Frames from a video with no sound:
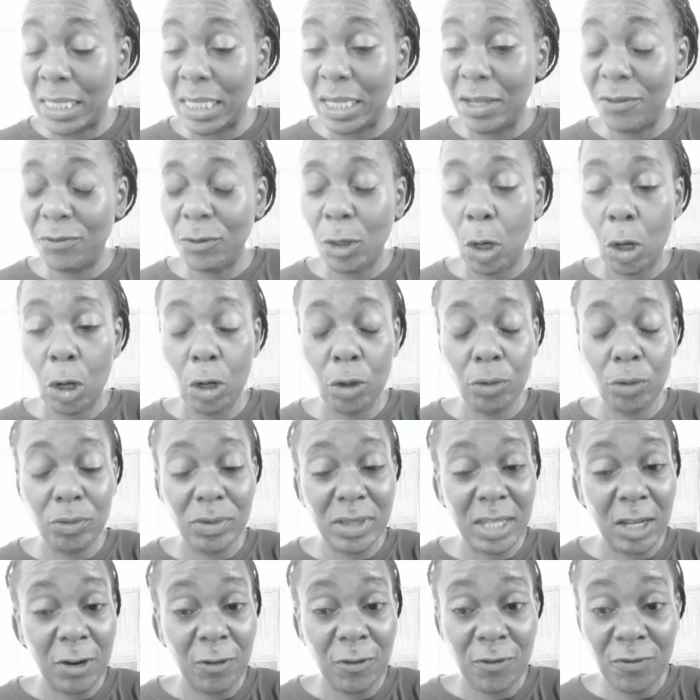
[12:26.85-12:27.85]
gift hurt
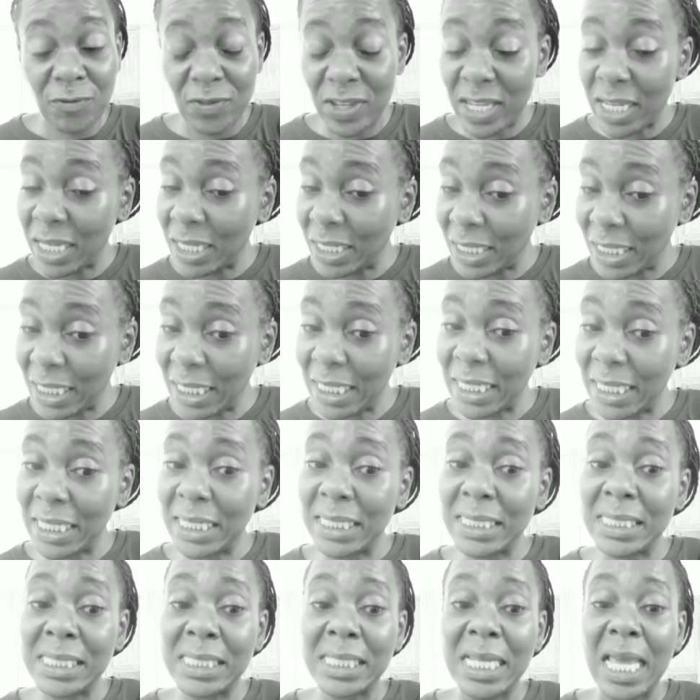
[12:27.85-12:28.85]
their feelings.